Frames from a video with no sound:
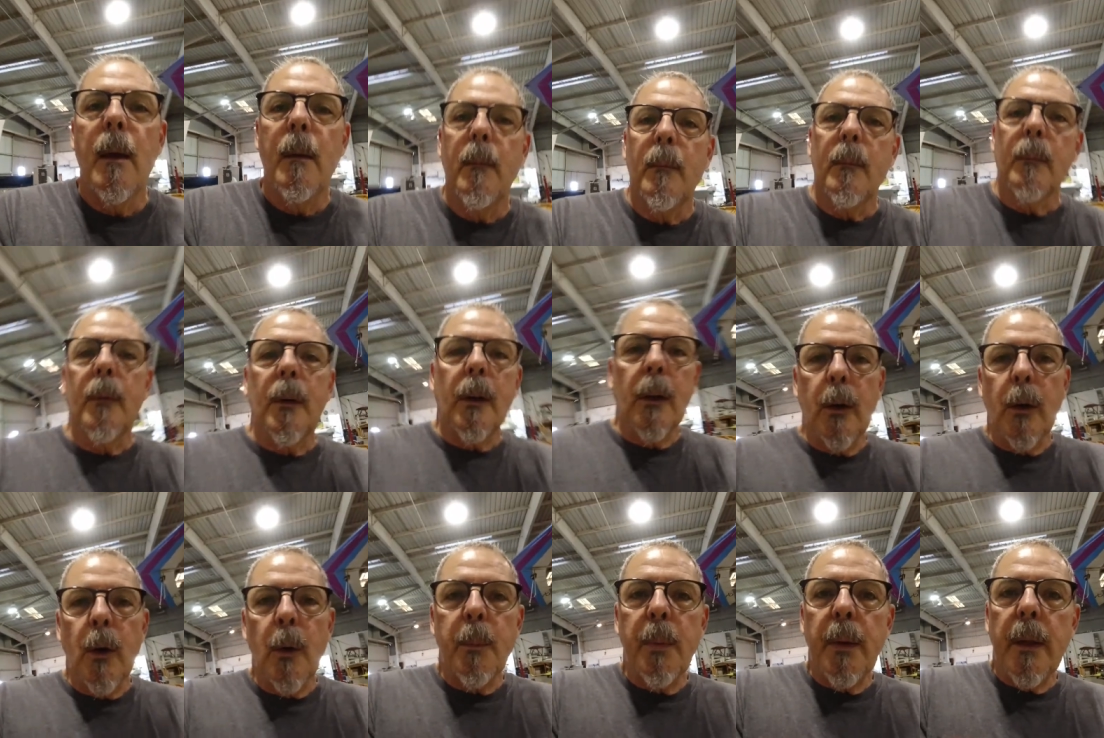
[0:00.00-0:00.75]
I'm
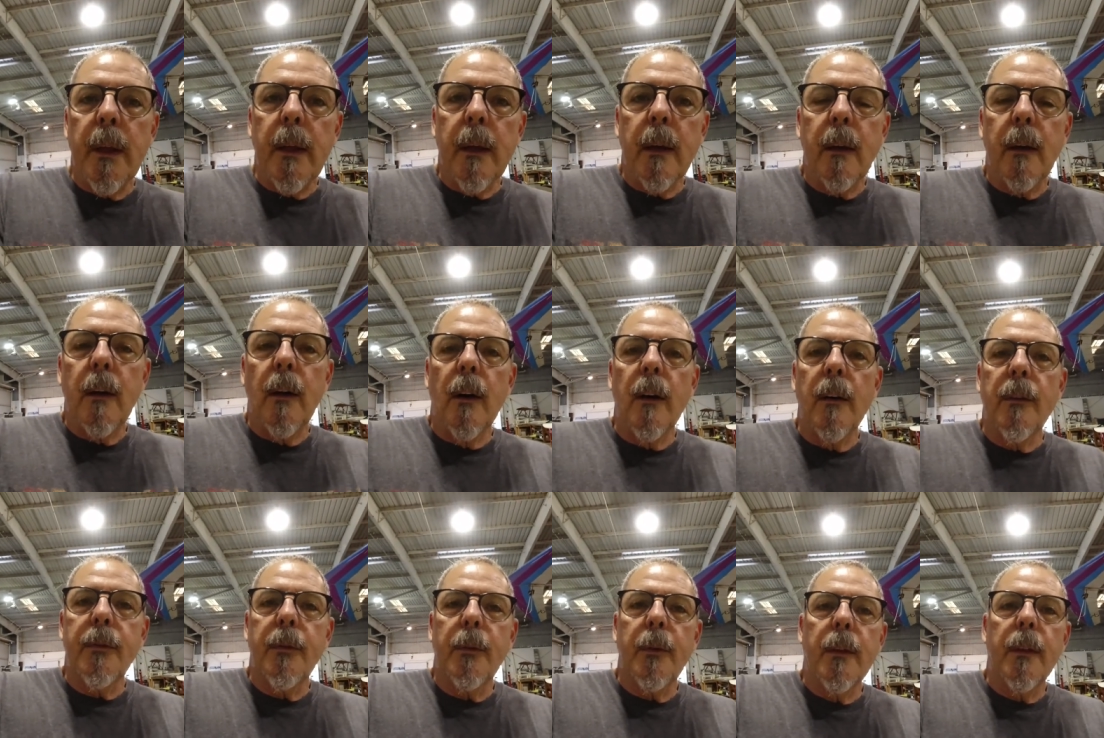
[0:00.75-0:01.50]
gonna go play
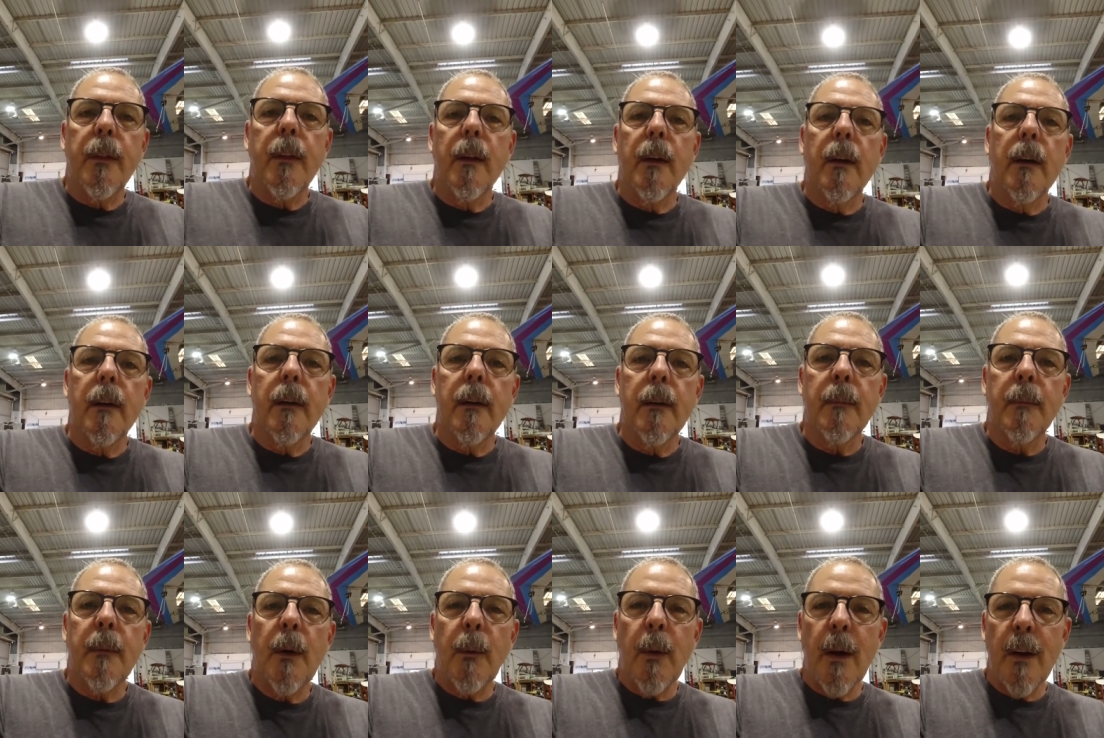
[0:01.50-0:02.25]
golf with
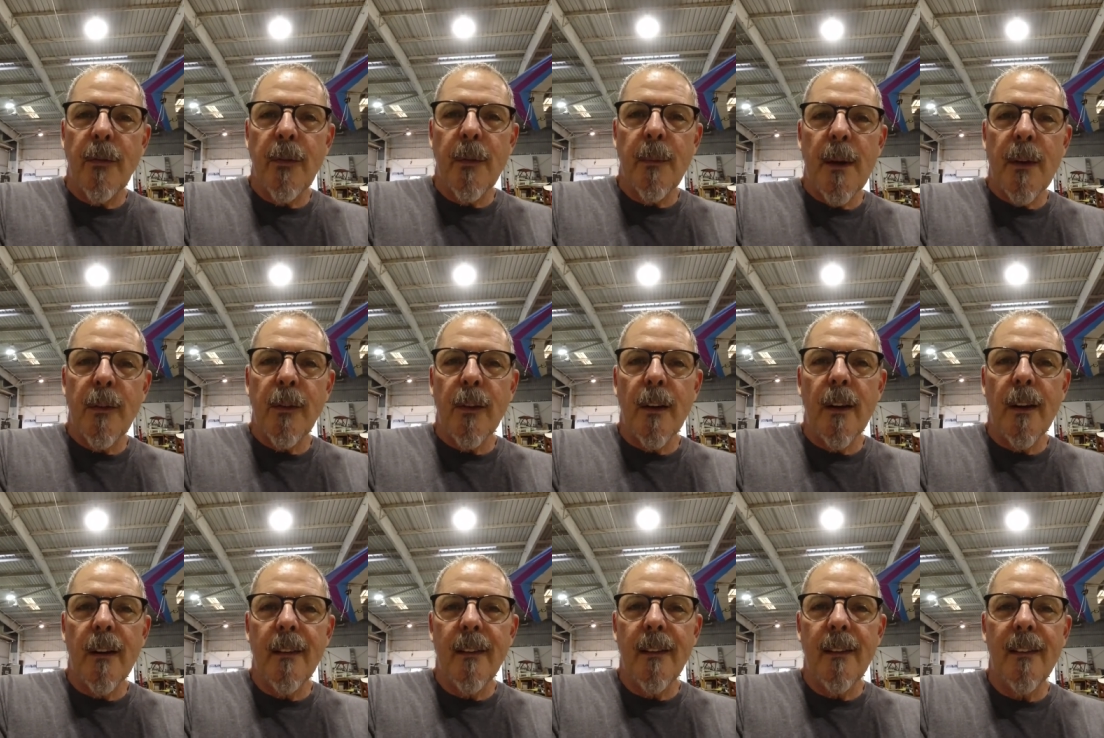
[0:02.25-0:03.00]
my wife and my
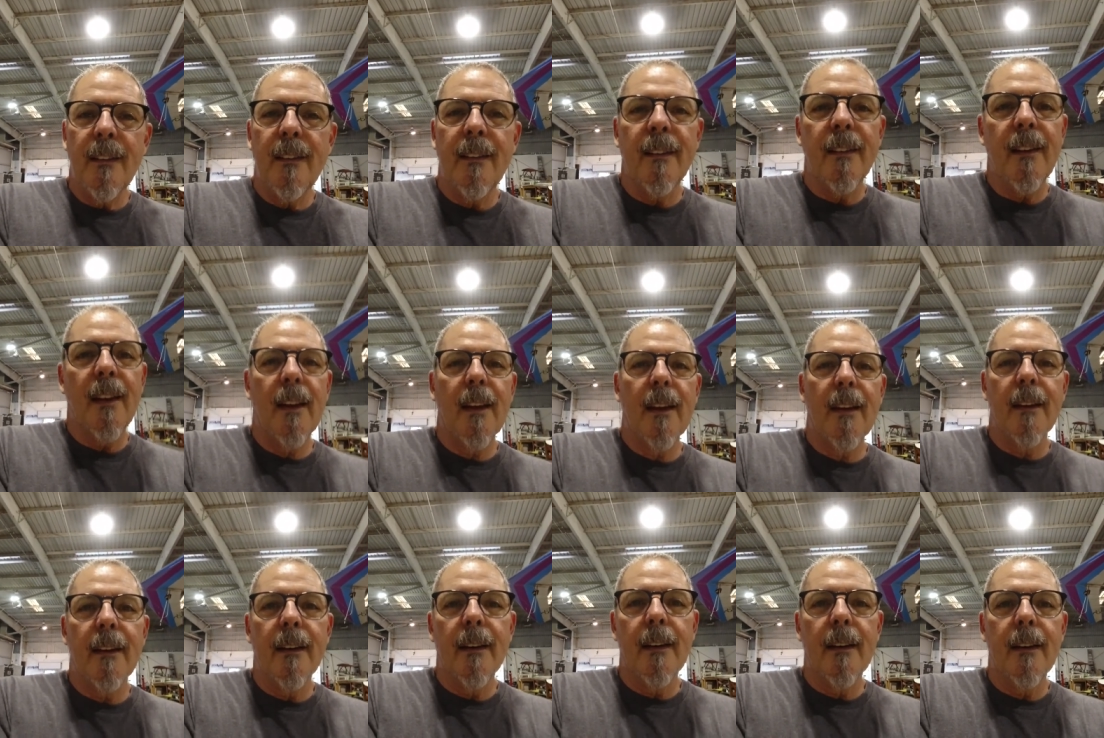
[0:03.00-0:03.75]
son.
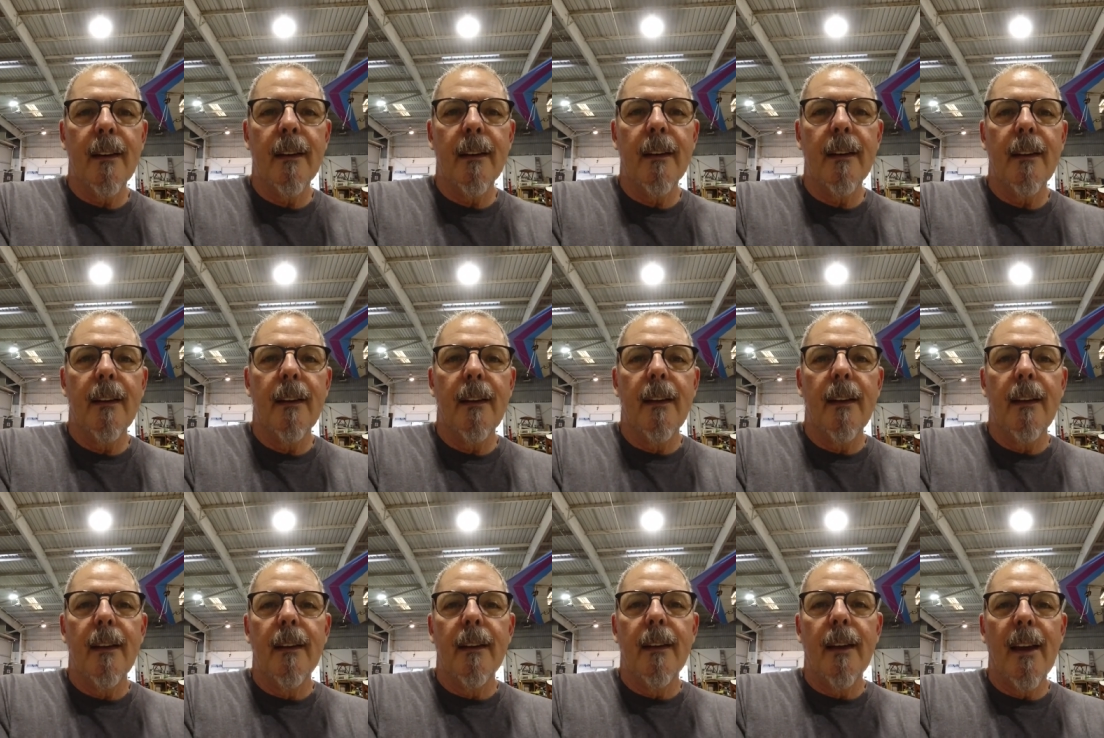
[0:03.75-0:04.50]
And uh,
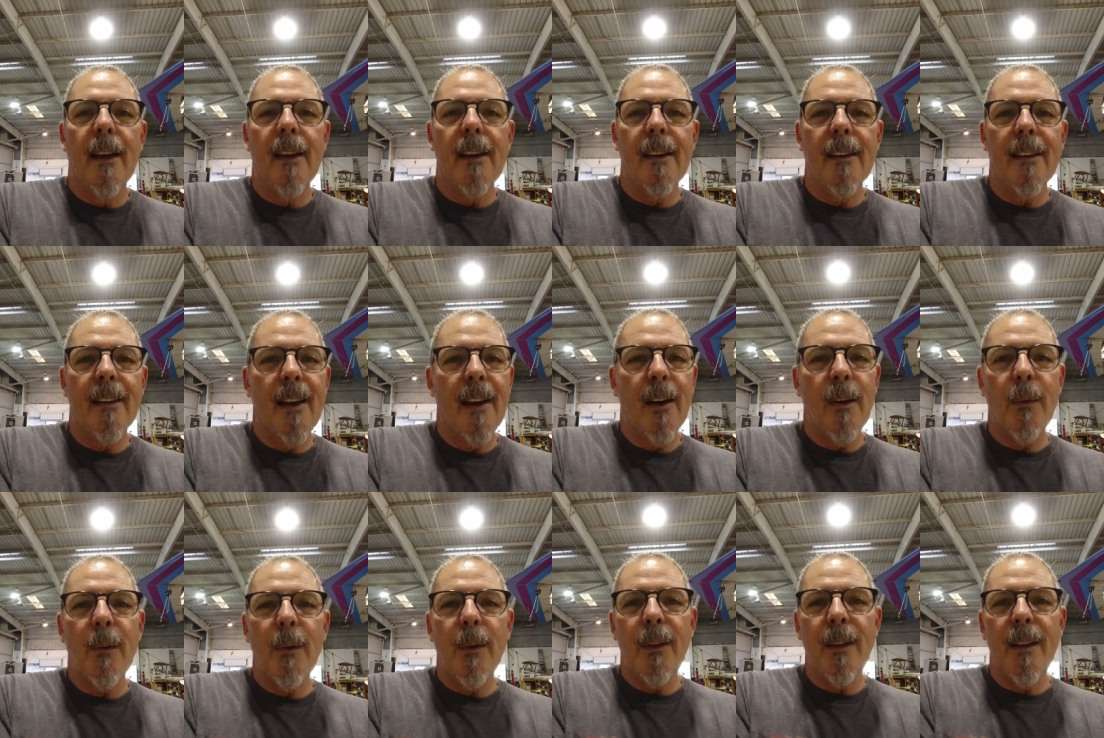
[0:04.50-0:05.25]
hey,
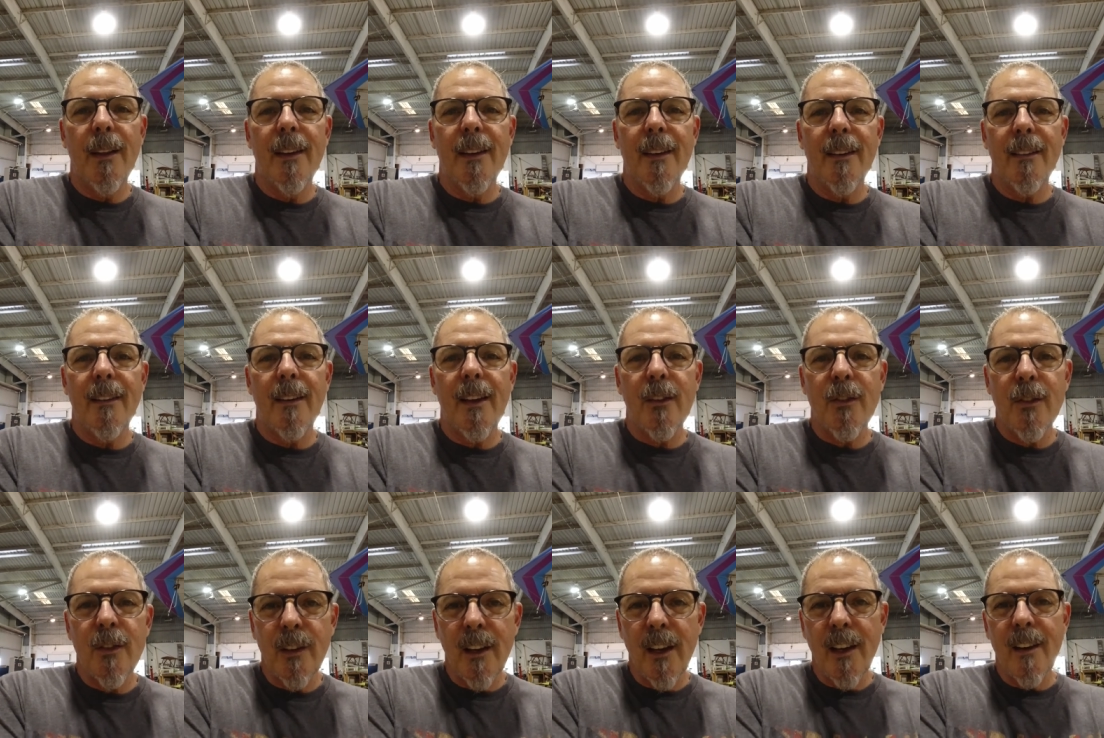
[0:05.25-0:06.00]
I will uh,
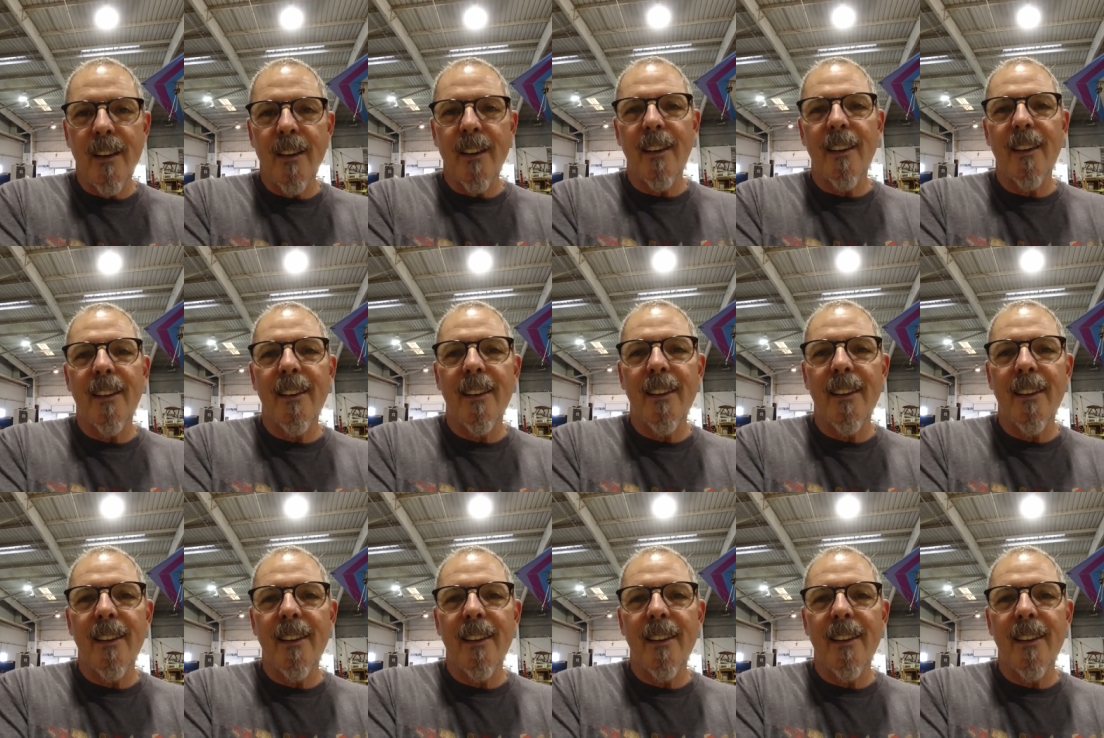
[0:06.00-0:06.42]
catch you later.